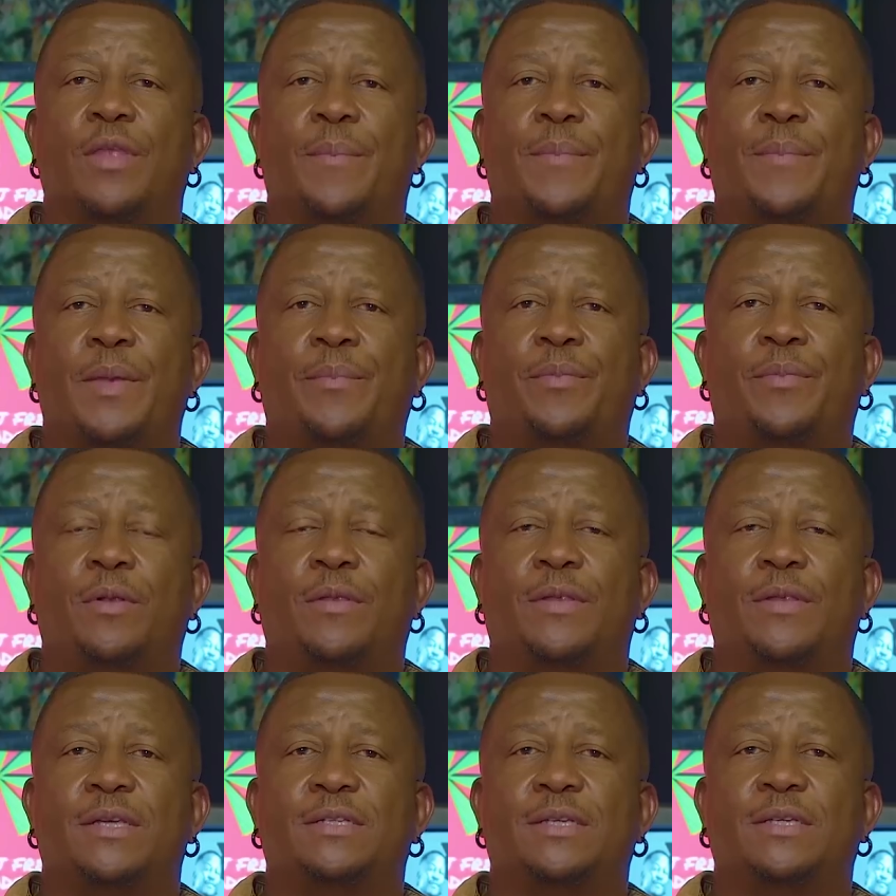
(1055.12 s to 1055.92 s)
people,
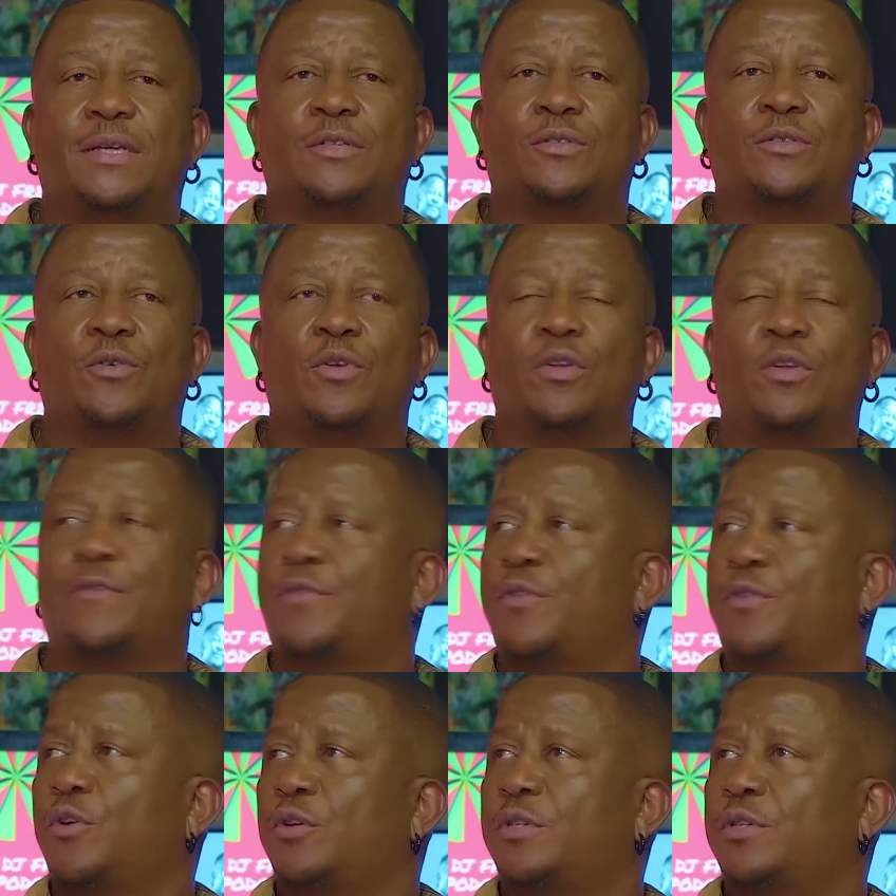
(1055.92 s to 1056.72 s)
there's a school of
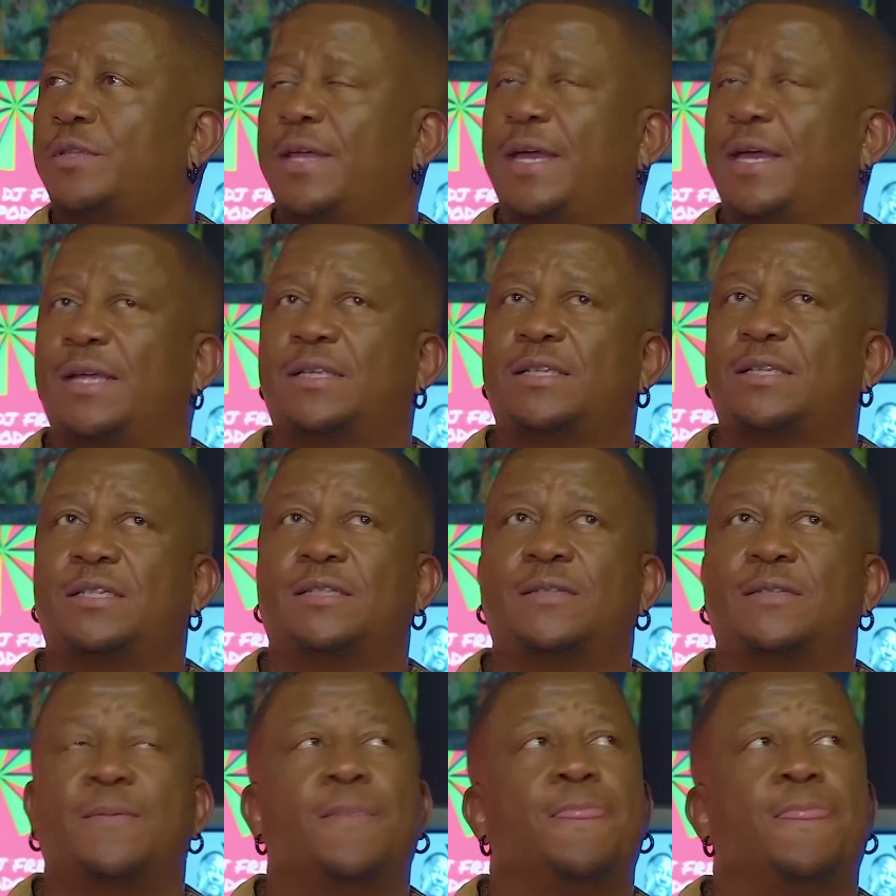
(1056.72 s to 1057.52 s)
thought
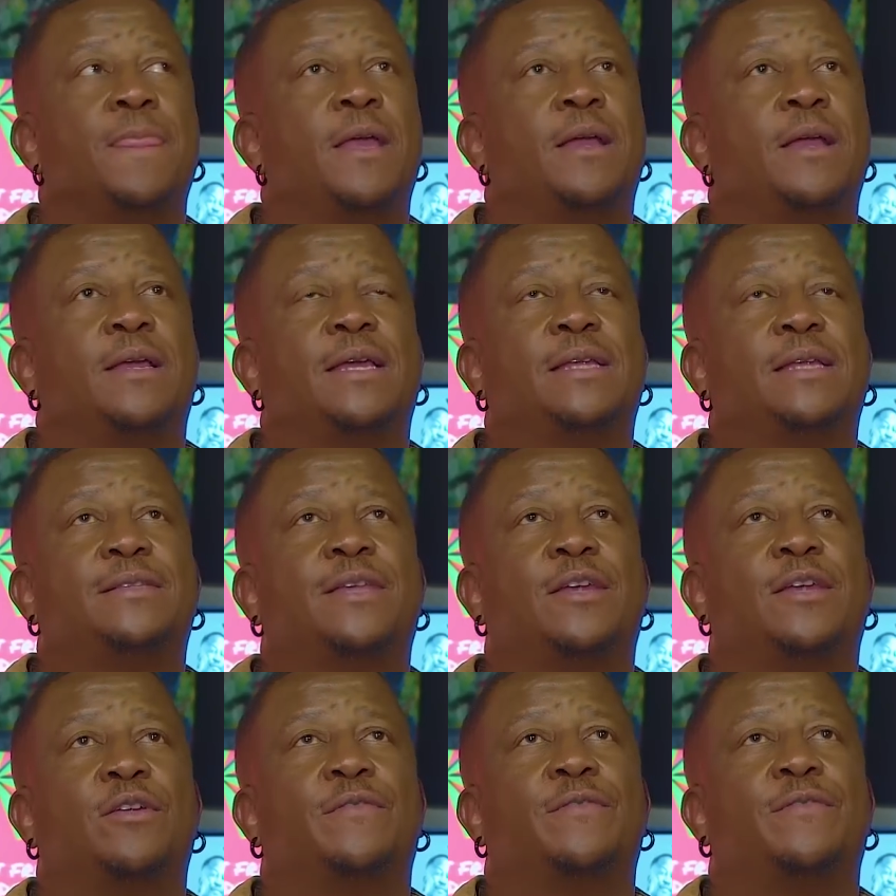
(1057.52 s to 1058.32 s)
that
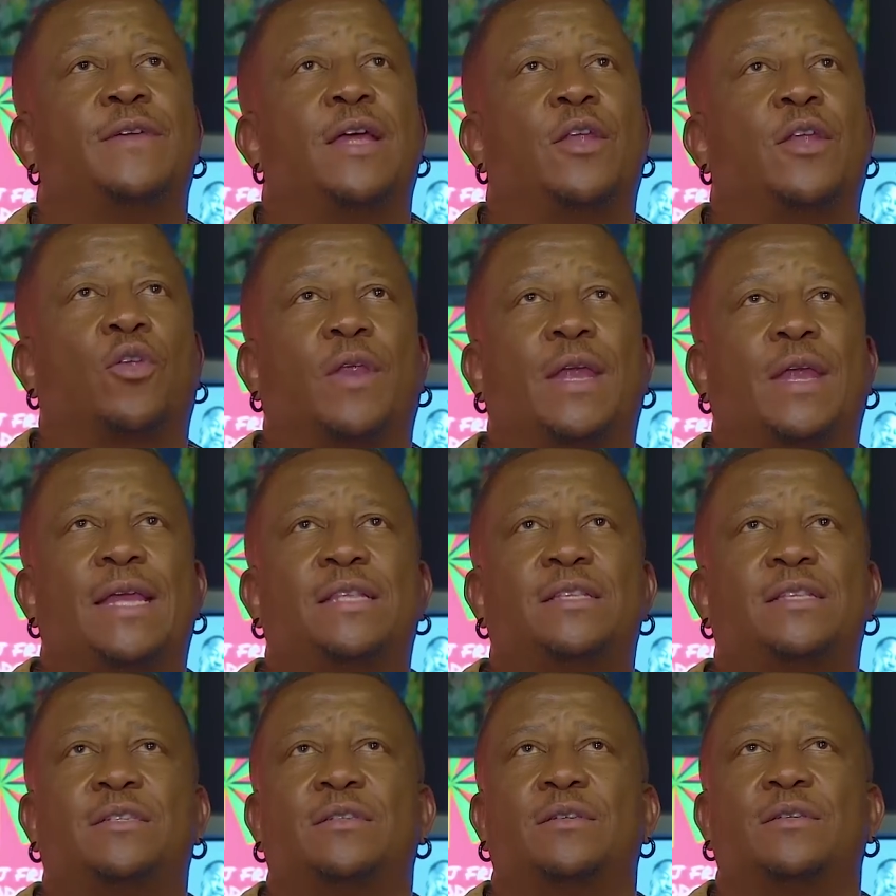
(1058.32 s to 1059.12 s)
instead of a
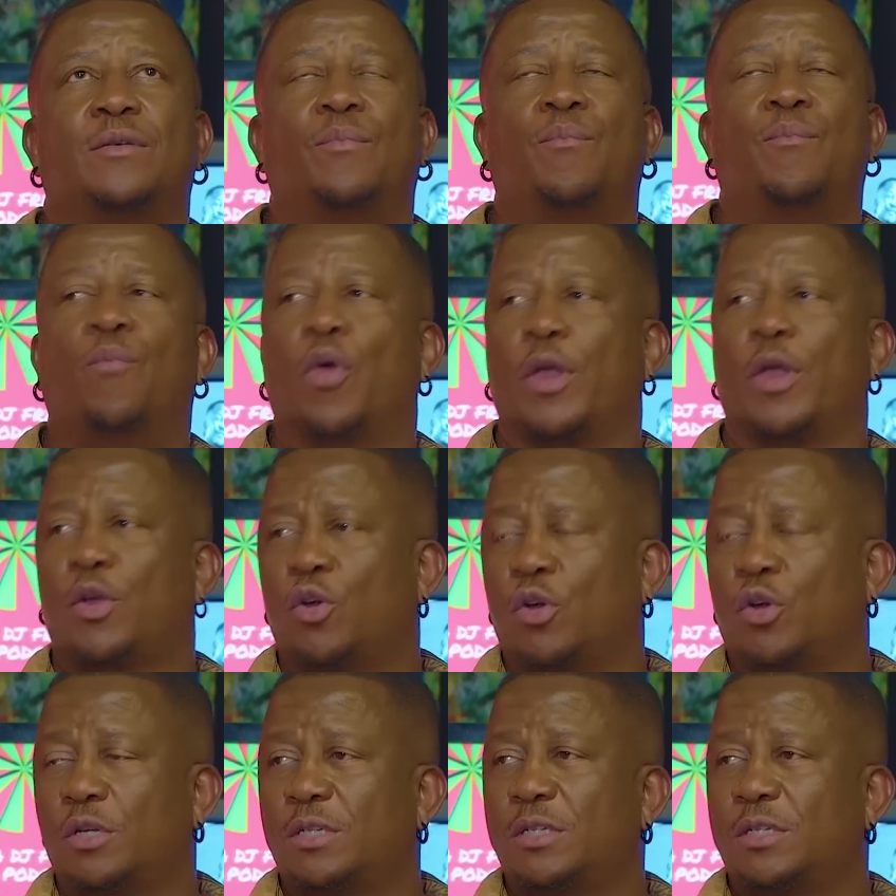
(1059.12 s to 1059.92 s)
rates
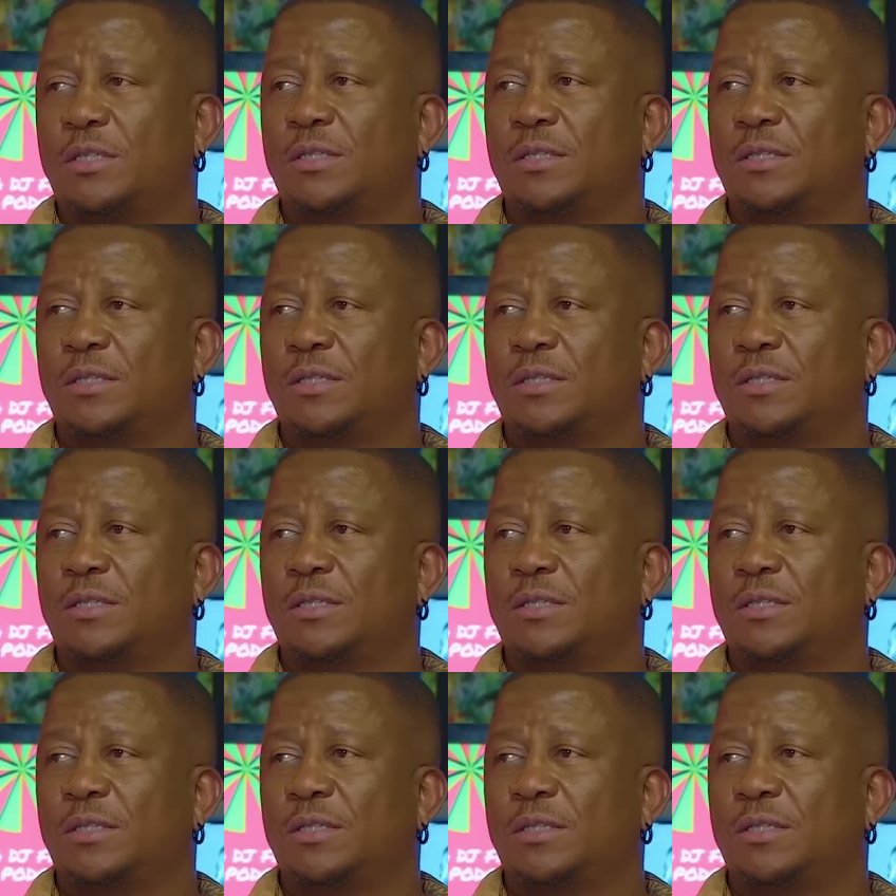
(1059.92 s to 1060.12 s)
boycott,